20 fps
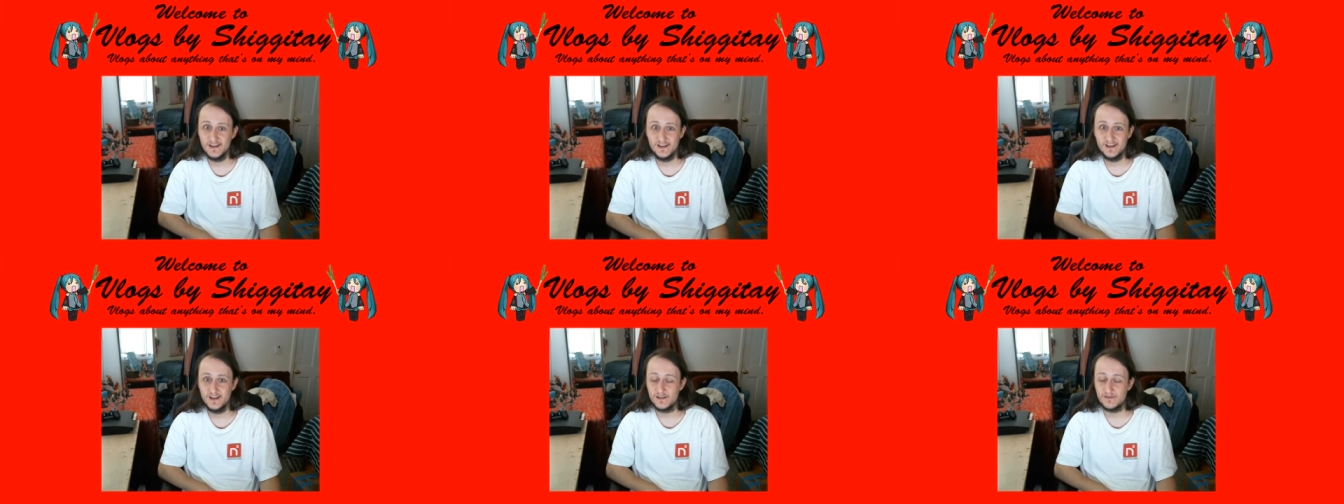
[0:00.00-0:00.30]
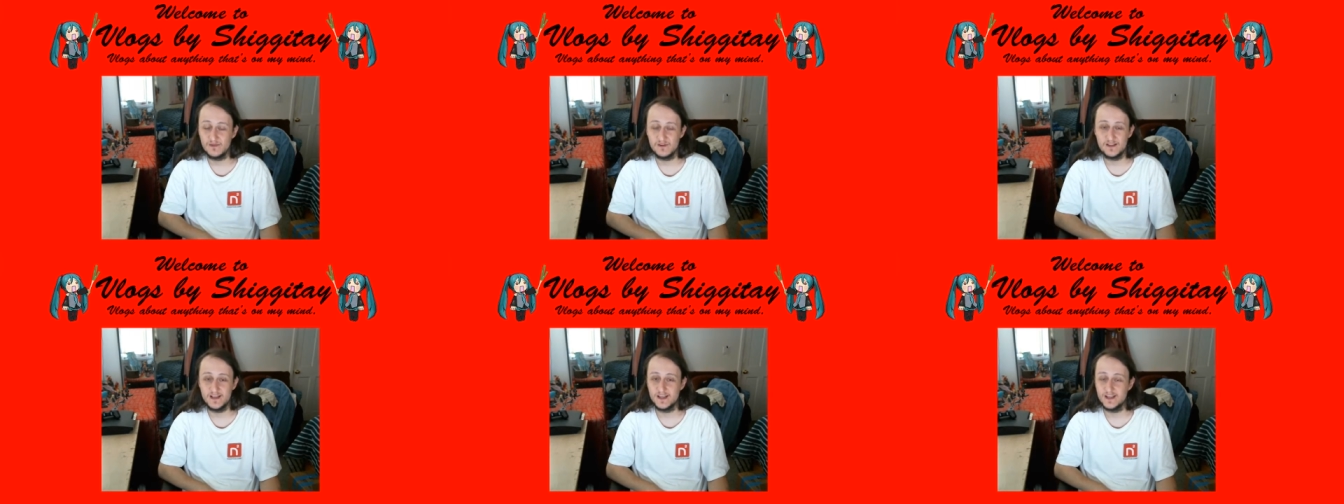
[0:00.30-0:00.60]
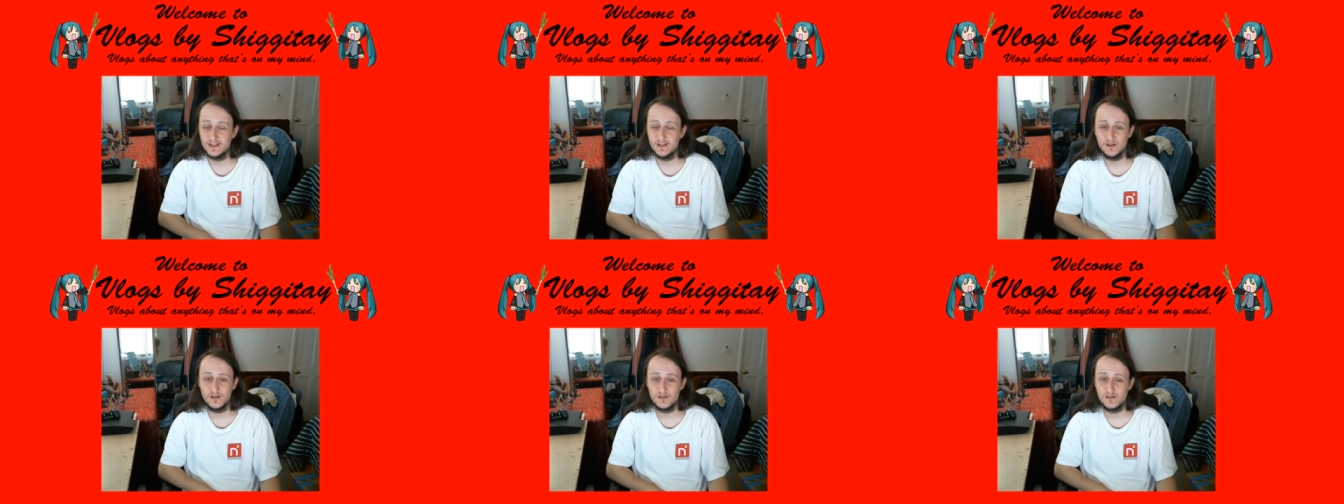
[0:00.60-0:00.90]
It's
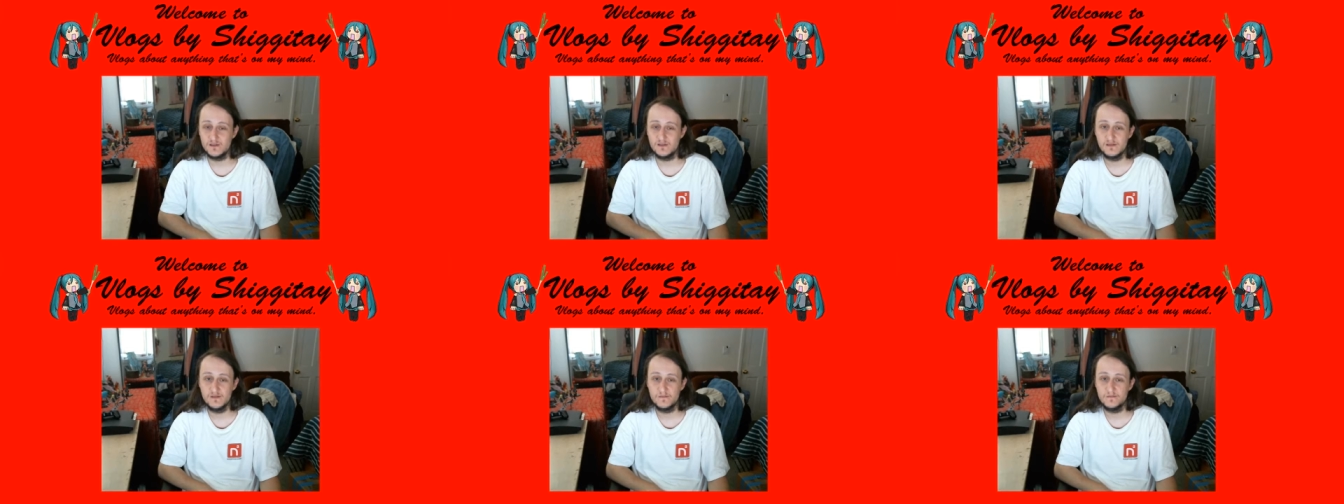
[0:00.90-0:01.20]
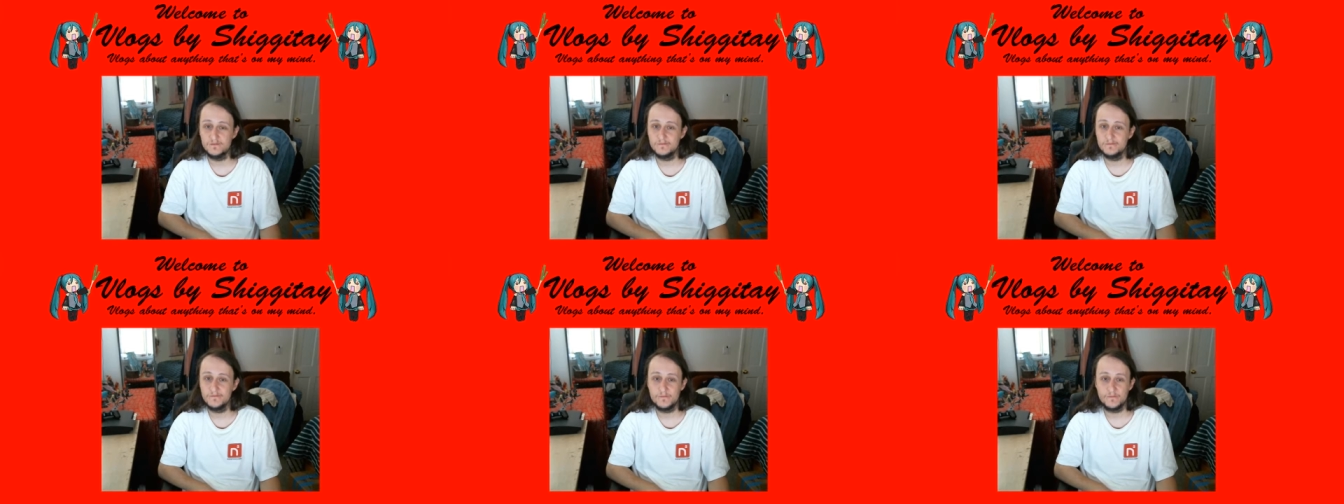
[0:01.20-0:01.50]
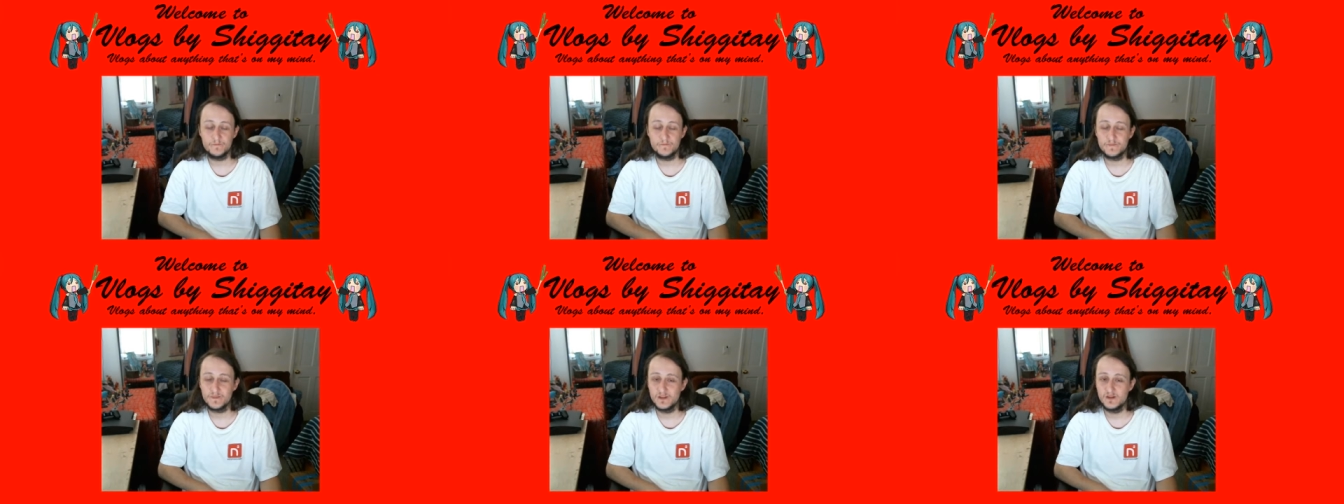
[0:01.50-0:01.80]
ridiculous.
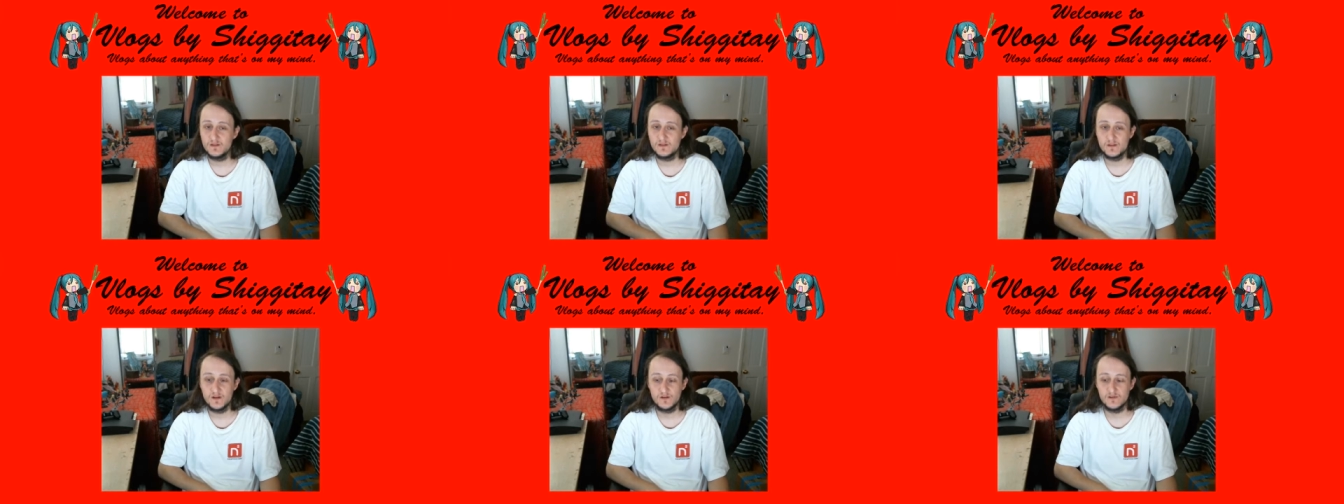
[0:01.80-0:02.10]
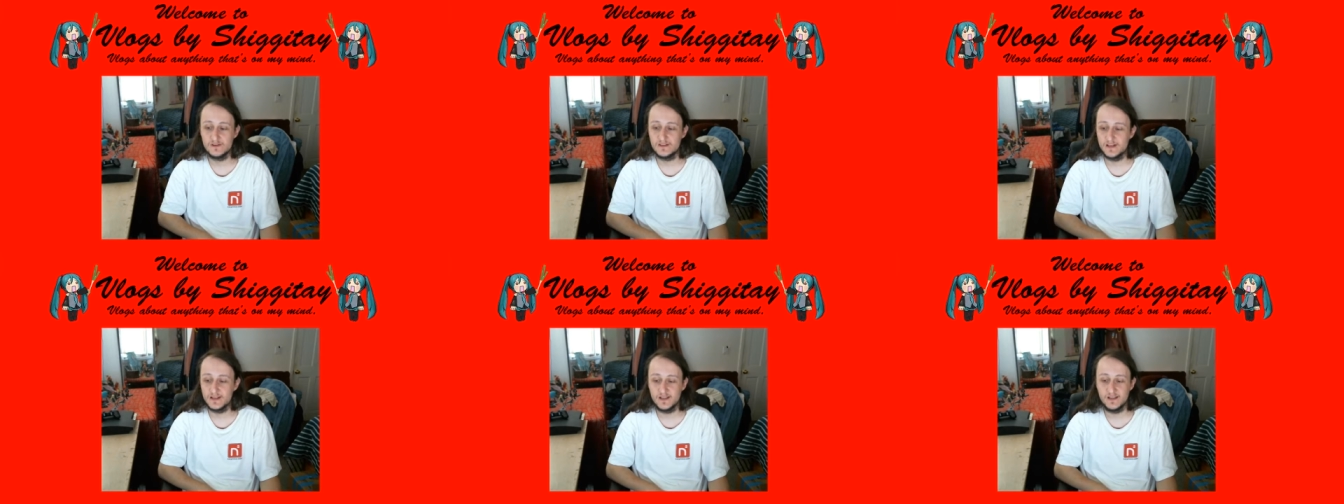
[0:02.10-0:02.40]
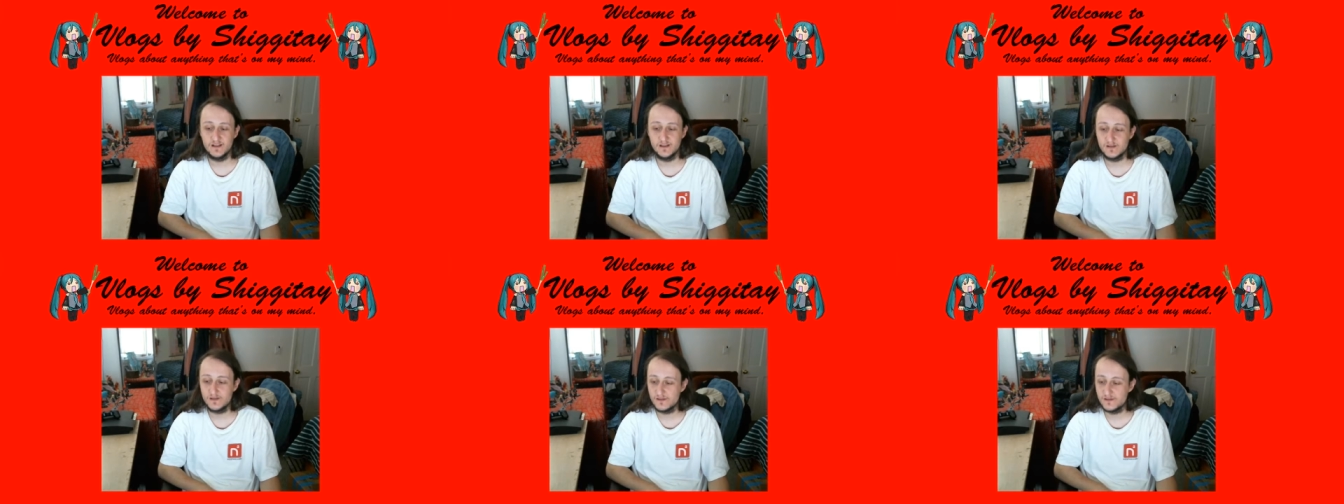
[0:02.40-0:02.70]
So
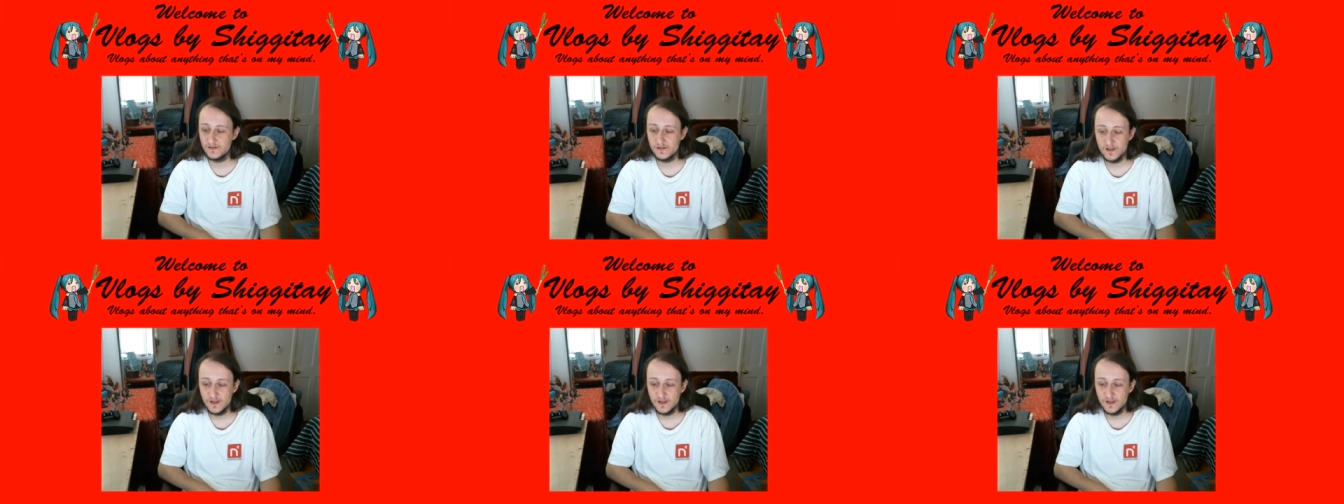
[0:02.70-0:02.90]
ridiculous.